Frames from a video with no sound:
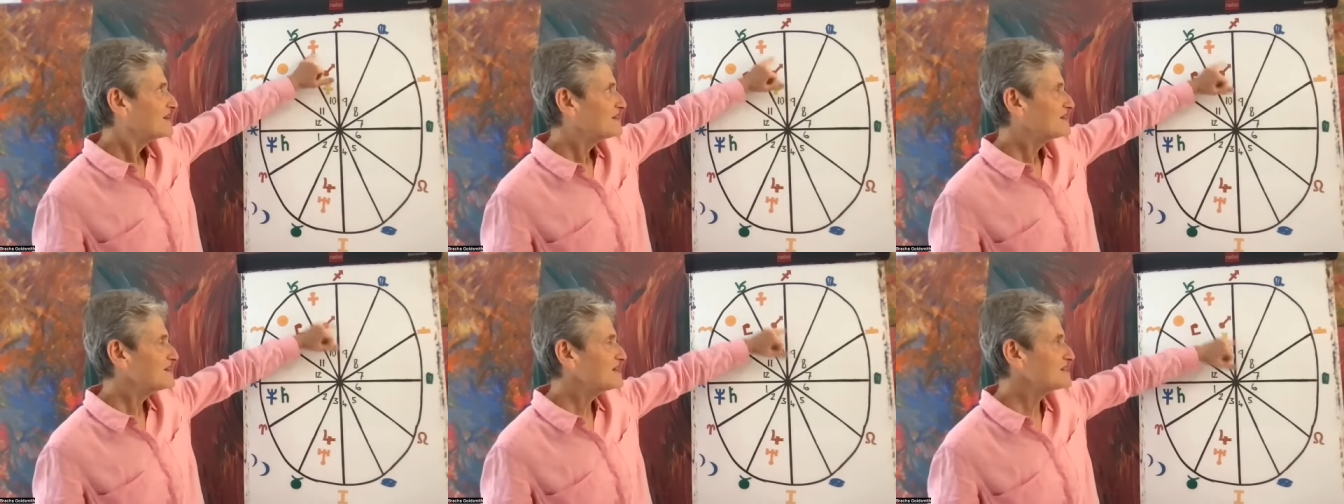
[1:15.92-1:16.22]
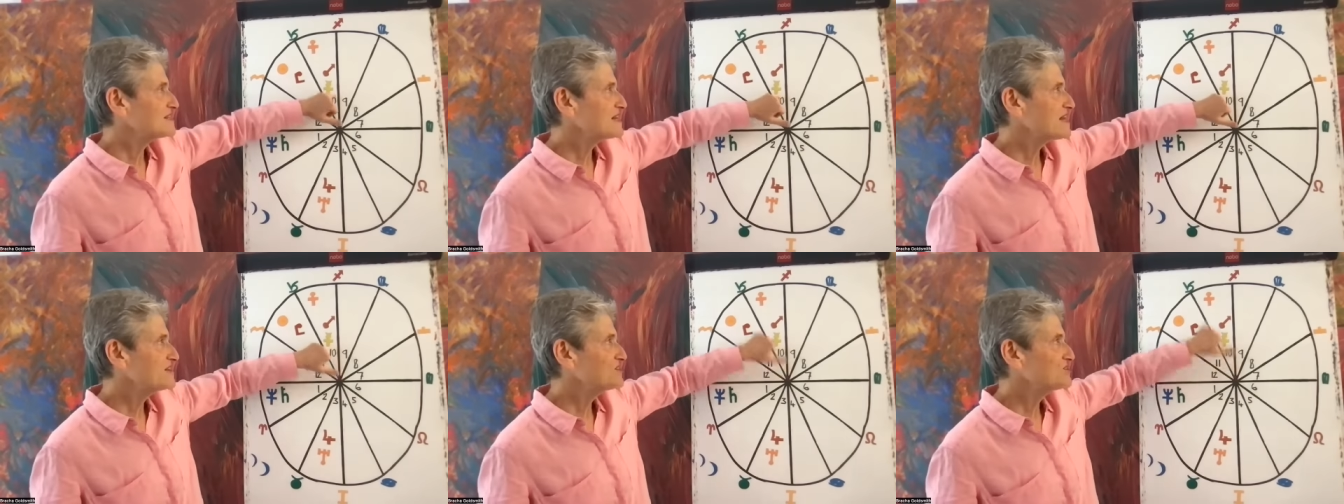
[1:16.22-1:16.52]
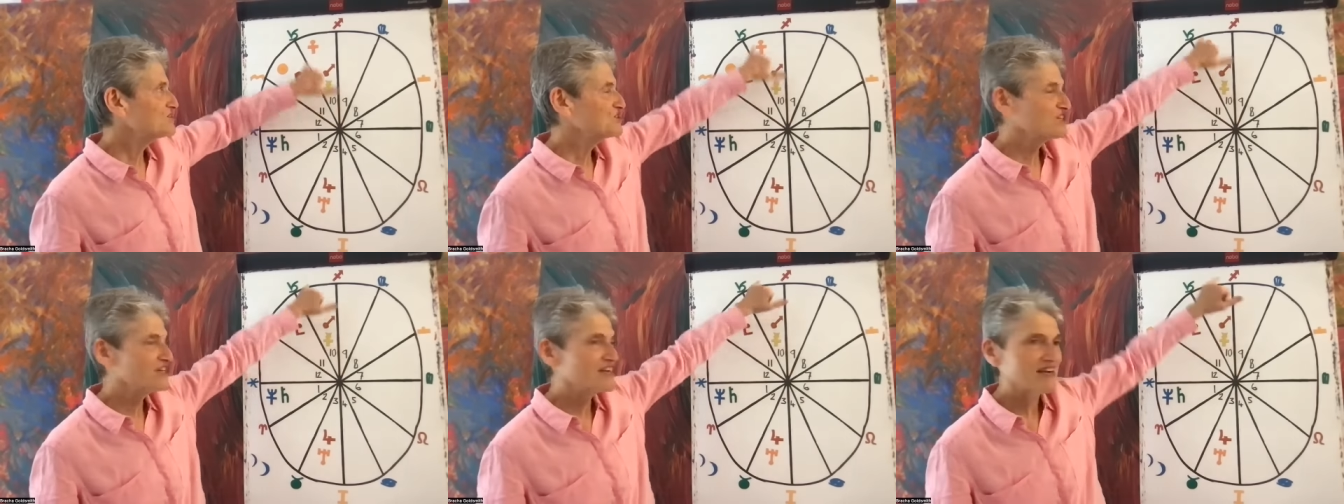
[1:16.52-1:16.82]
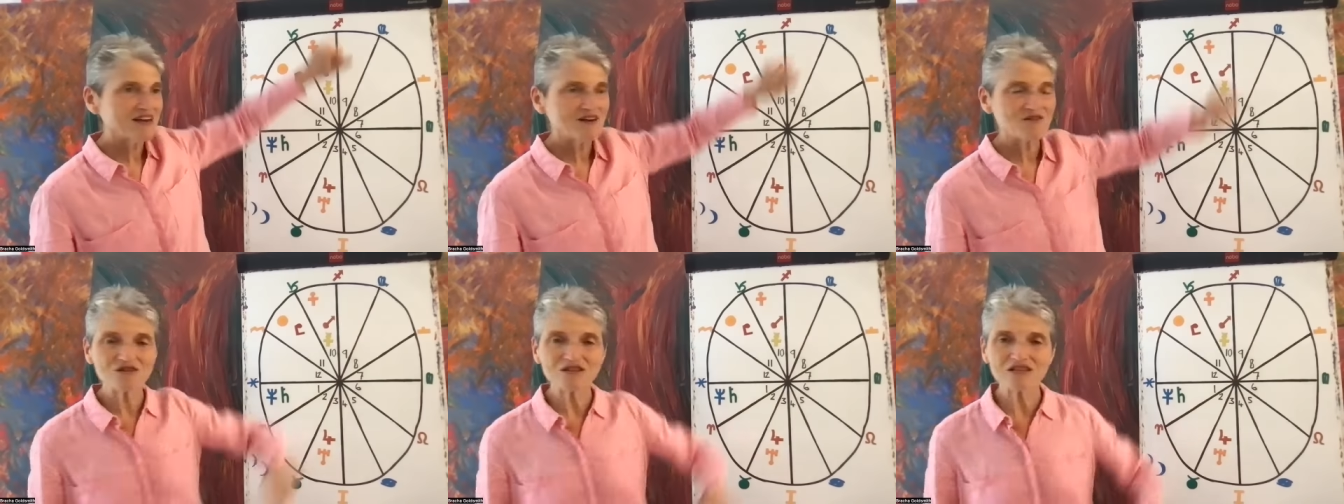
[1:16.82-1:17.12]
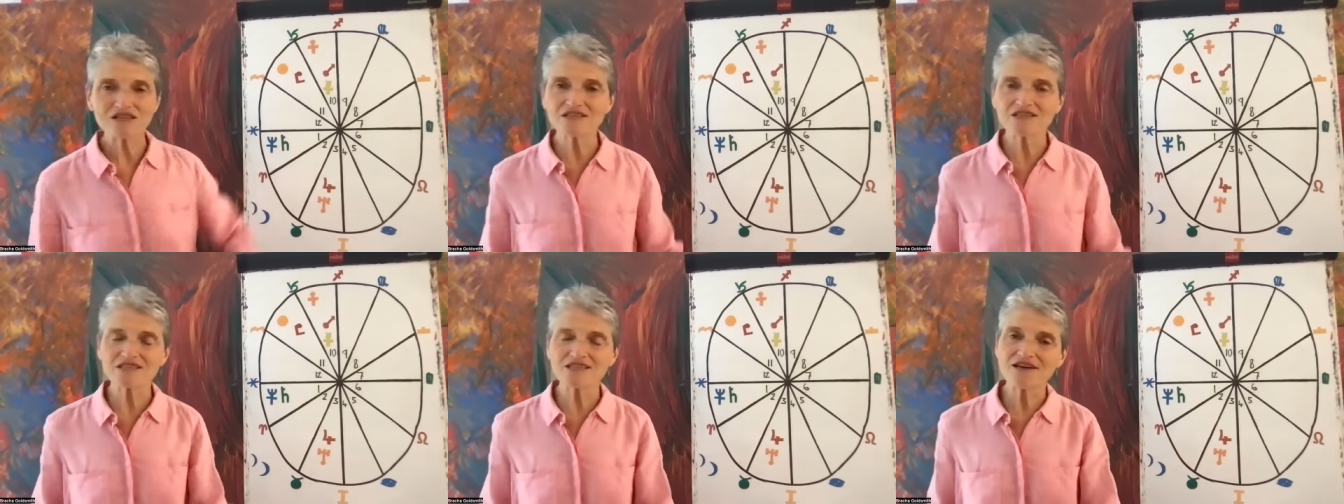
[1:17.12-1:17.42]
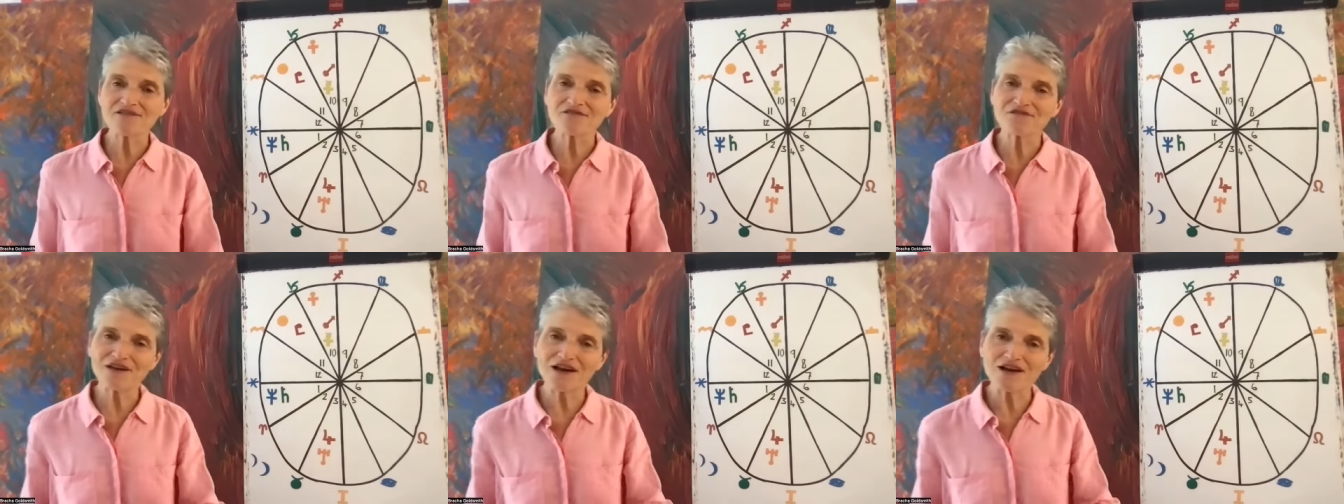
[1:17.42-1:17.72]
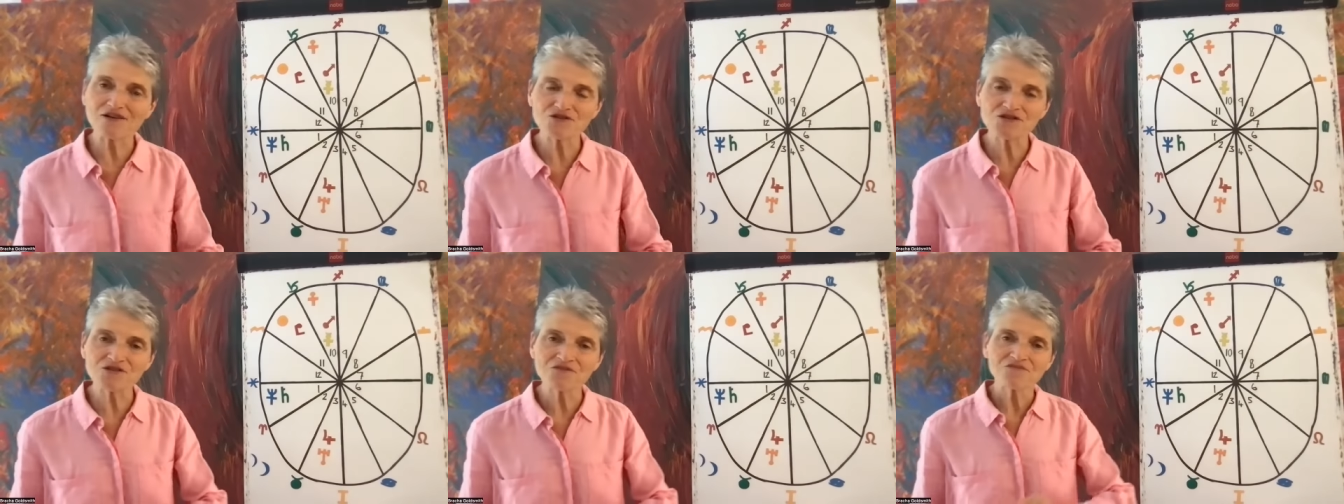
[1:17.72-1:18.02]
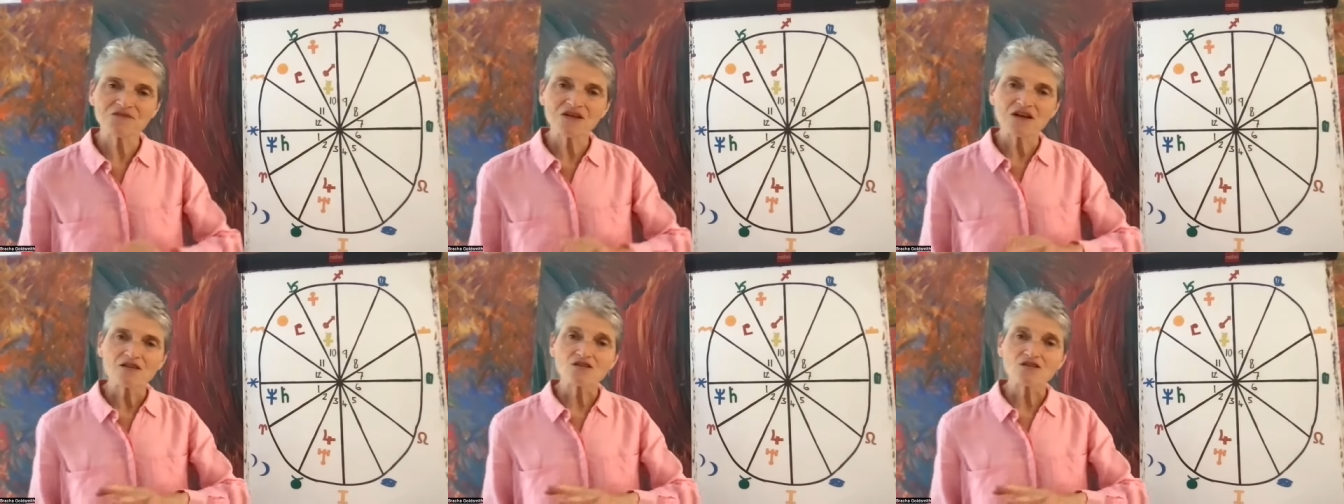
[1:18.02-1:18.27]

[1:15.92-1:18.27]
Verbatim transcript: This energy here in this 10th house,